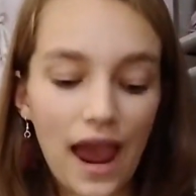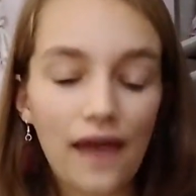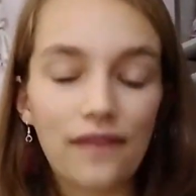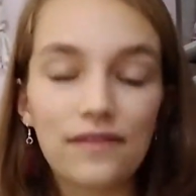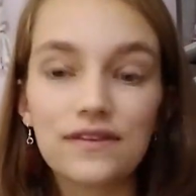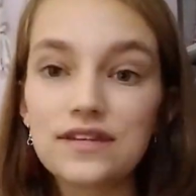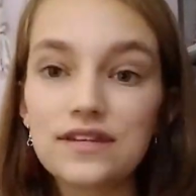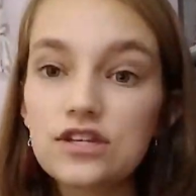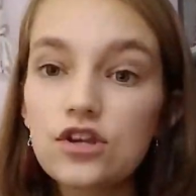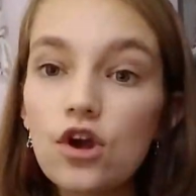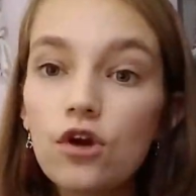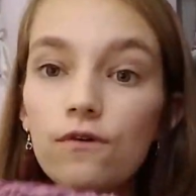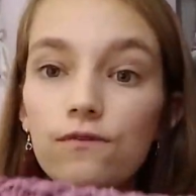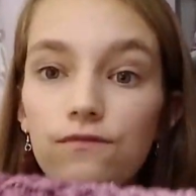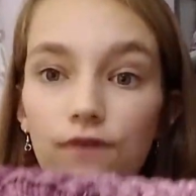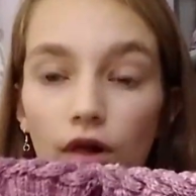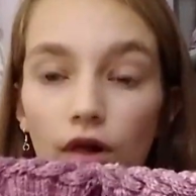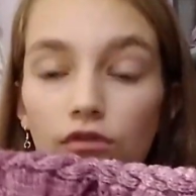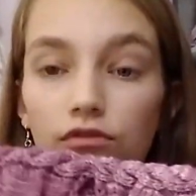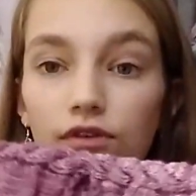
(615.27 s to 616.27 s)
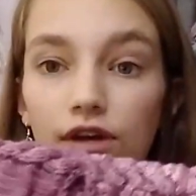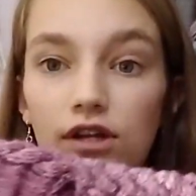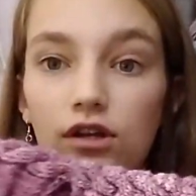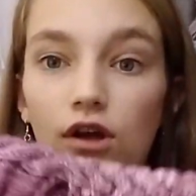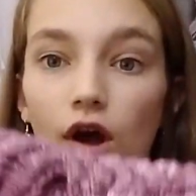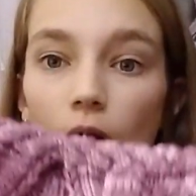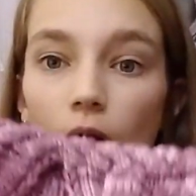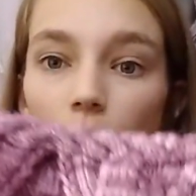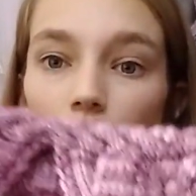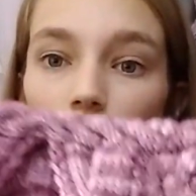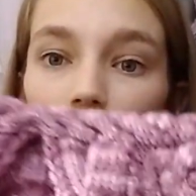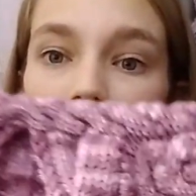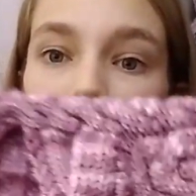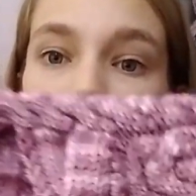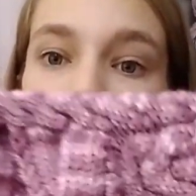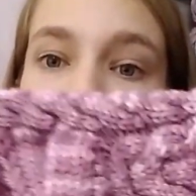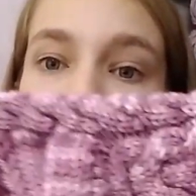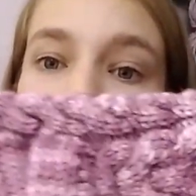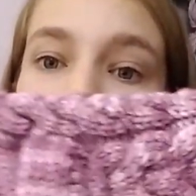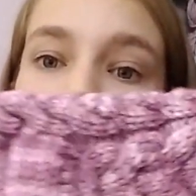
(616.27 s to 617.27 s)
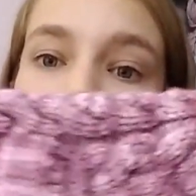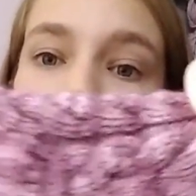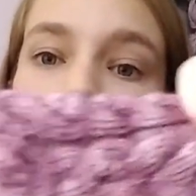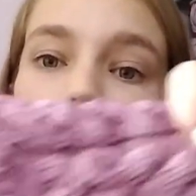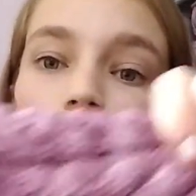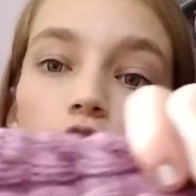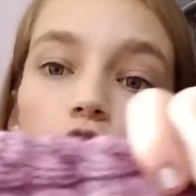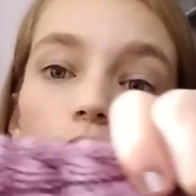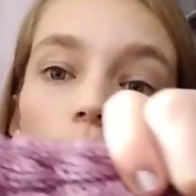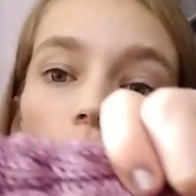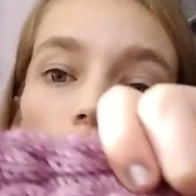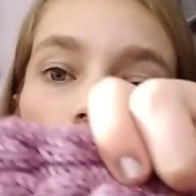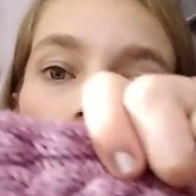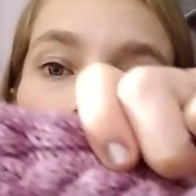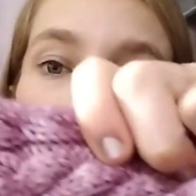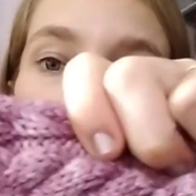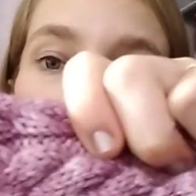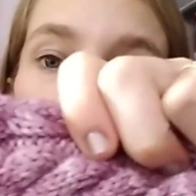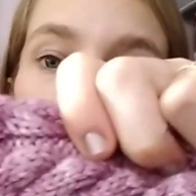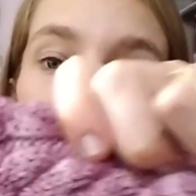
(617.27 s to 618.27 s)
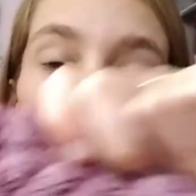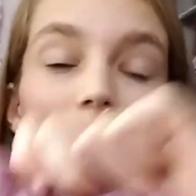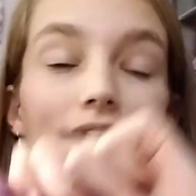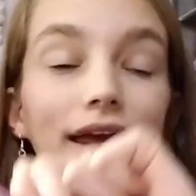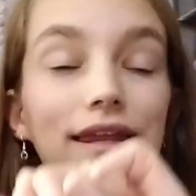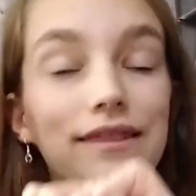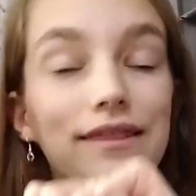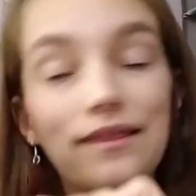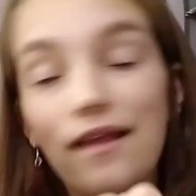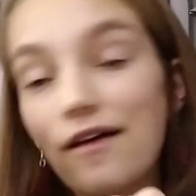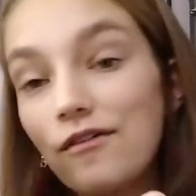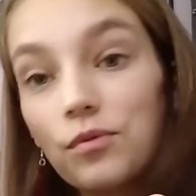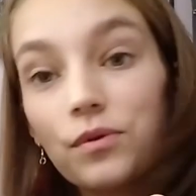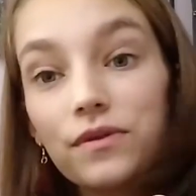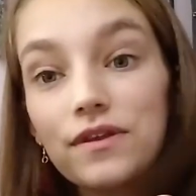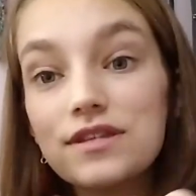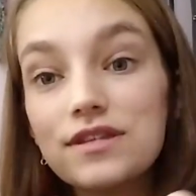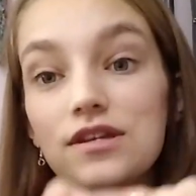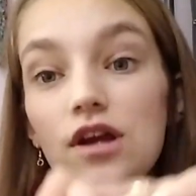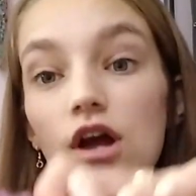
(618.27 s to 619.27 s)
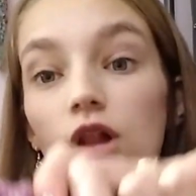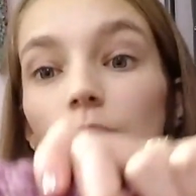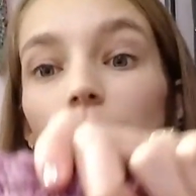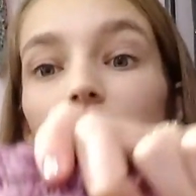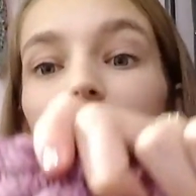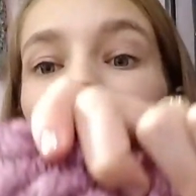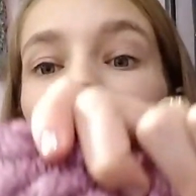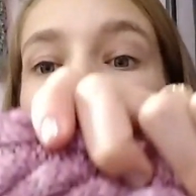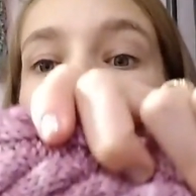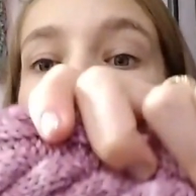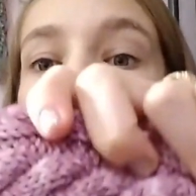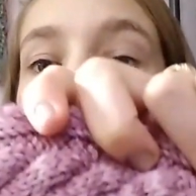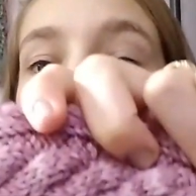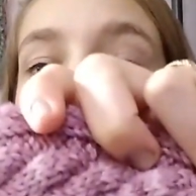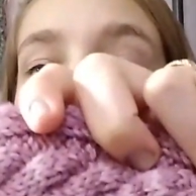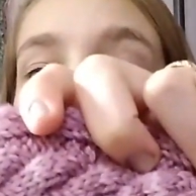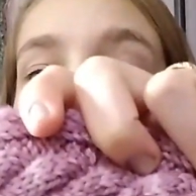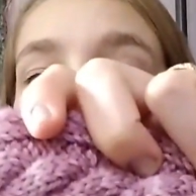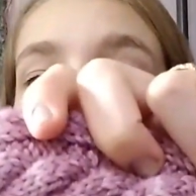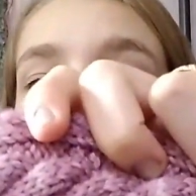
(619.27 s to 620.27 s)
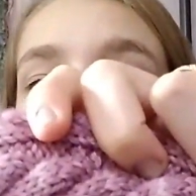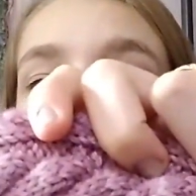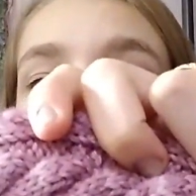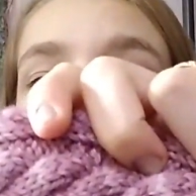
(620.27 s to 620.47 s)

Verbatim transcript: and this is her velvet colorway. So if you are in love with this colorway like I am,